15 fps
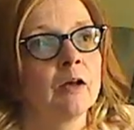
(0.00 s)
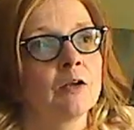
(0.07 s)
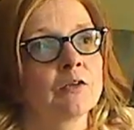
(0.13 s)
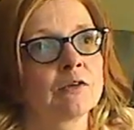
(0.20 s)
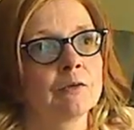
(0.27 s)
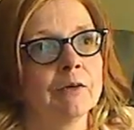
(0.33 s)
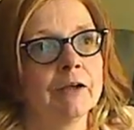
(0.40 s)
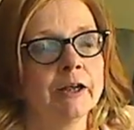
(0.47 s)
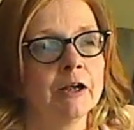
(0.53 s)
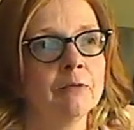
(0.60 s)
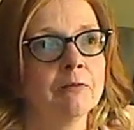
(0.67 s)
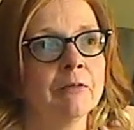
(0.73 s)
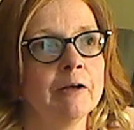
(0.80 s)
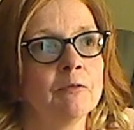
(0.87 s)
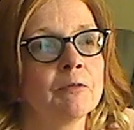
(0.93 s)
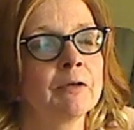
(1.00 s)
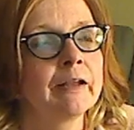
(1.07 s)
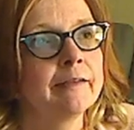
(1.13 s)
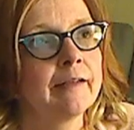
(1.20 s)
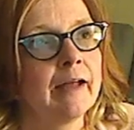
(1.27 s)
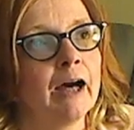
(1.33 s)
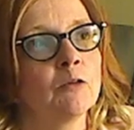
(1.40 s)
So anyway,
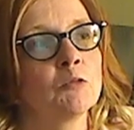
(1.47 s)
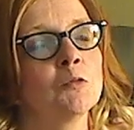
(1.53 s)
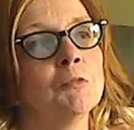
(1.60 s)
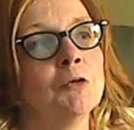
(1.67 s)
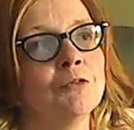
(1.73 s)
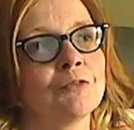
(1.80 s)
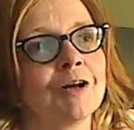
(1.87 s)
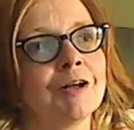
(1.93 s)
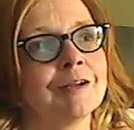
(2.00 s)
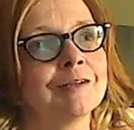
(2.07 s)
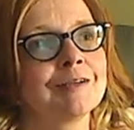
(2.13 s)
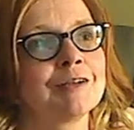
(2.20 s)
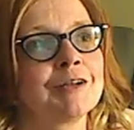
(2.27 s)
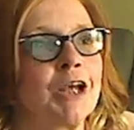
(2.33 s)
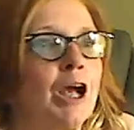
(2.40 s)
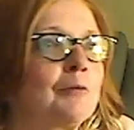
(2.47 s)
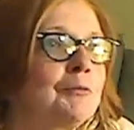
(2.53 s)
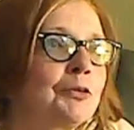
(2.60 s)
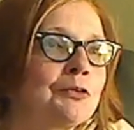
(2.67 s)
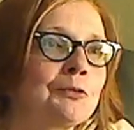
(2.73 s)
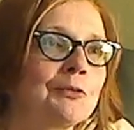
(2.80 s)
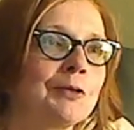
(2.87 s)
with that, we'll move on to
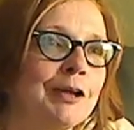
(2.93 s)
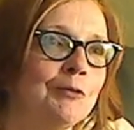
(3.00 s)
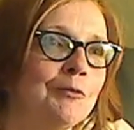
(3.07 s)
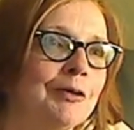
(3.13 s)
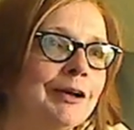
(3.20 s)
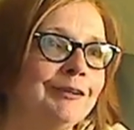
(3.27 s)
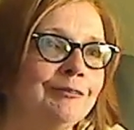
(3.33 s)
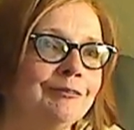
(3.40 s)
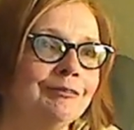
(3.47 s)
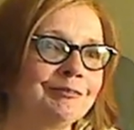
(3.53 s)
chapter 21.